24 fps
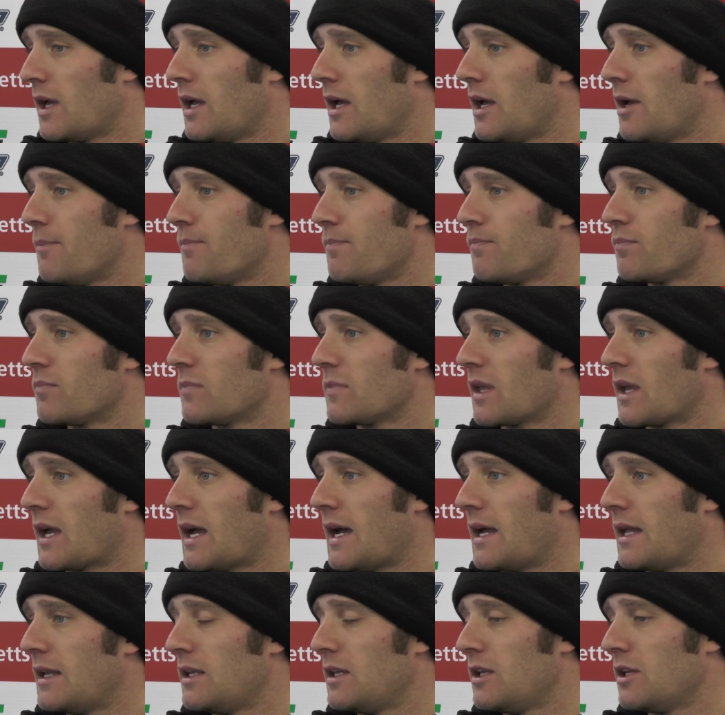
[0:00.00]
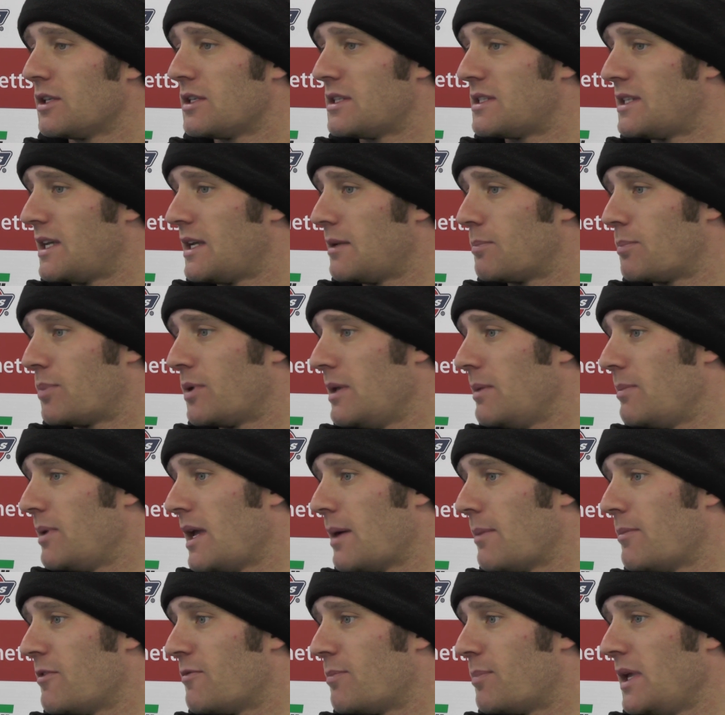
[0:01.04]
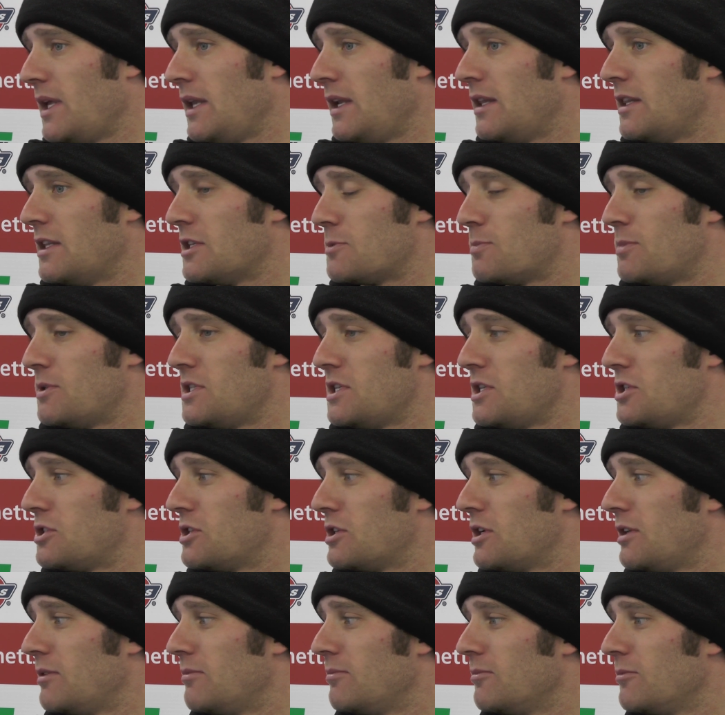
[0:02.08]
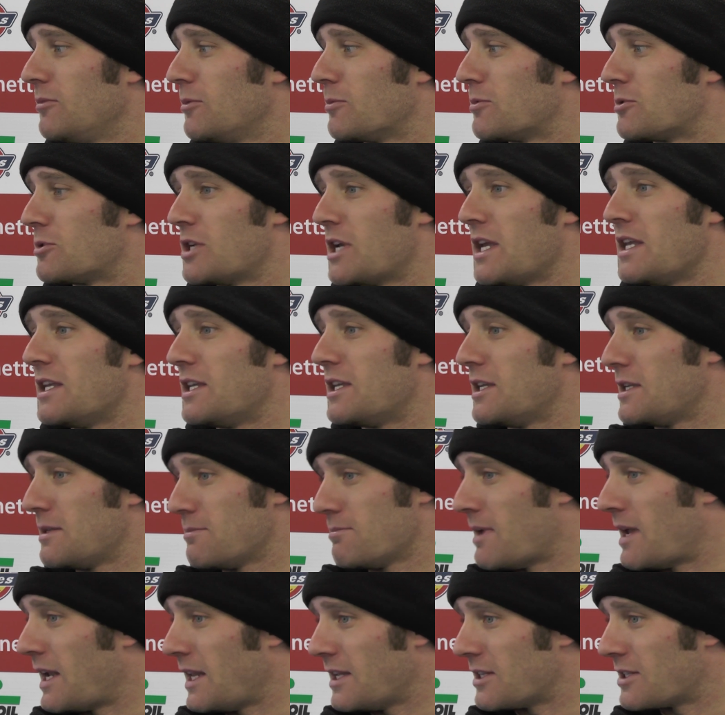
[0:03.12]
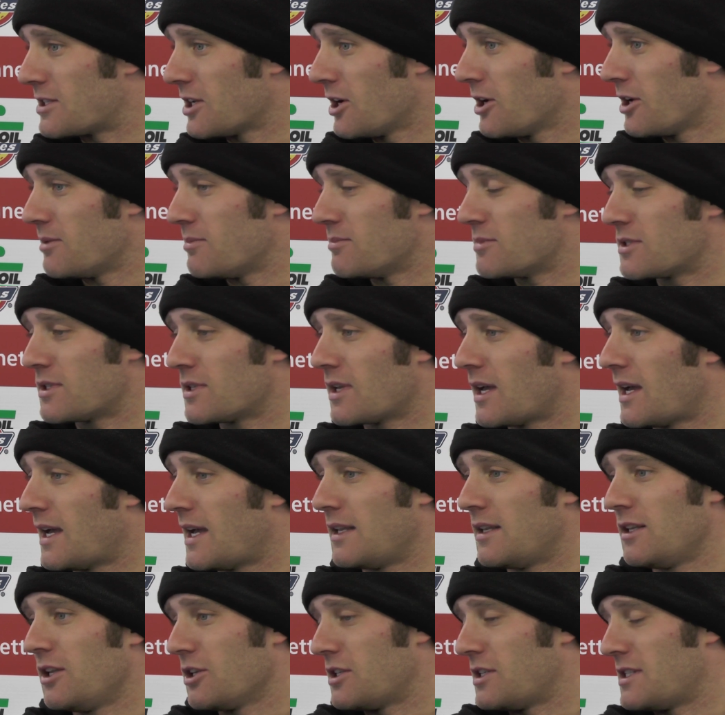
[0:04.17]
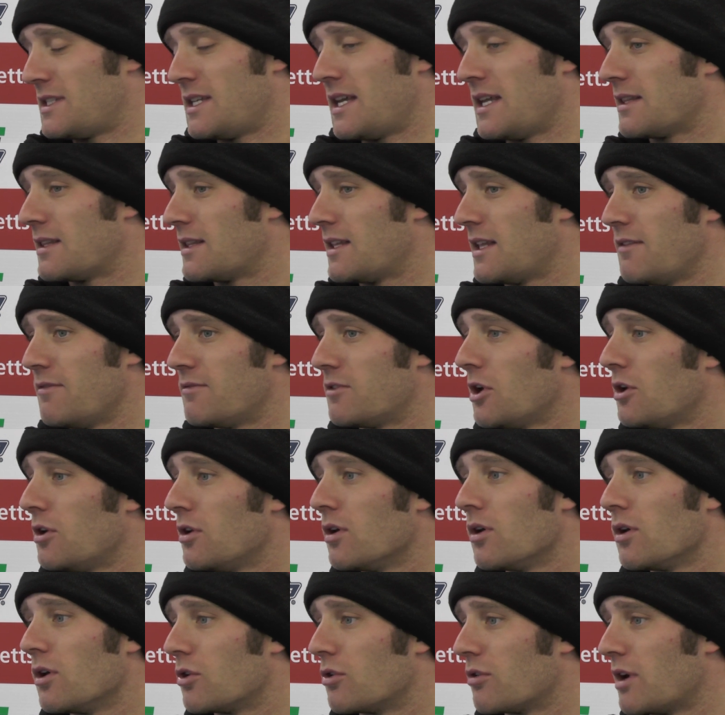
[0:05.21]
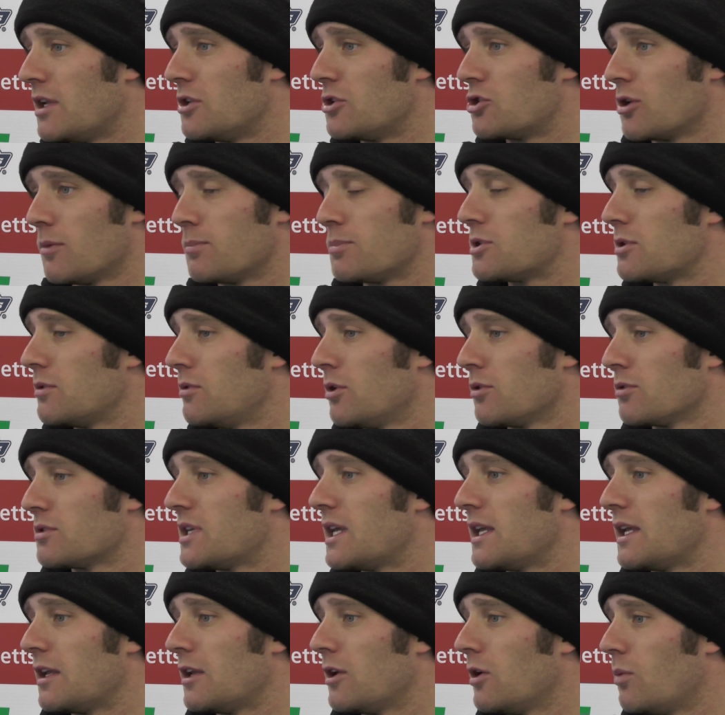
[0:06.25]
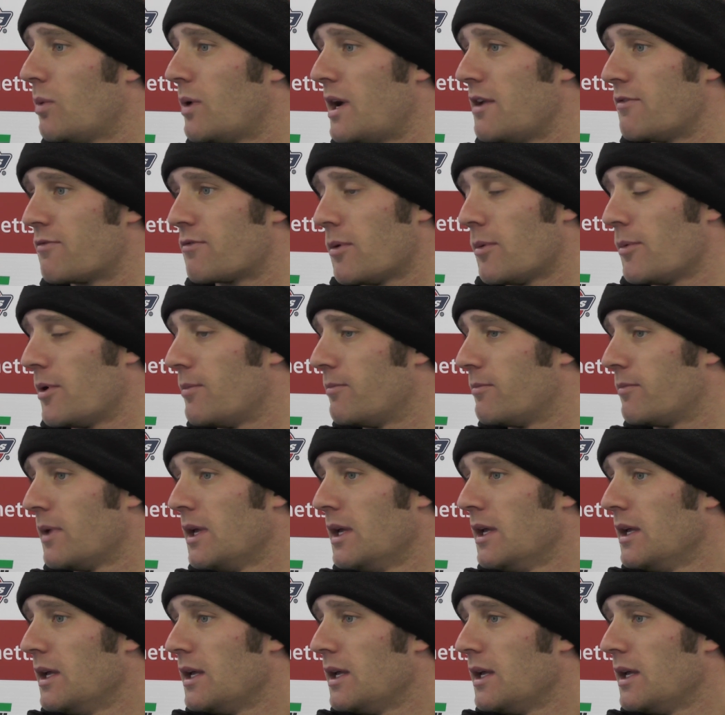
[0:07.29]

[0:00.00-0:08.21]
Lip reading: and like I said, PBM have been in this position with Shaky many a times, and like I said, they've done a great job, so not taking it away from them.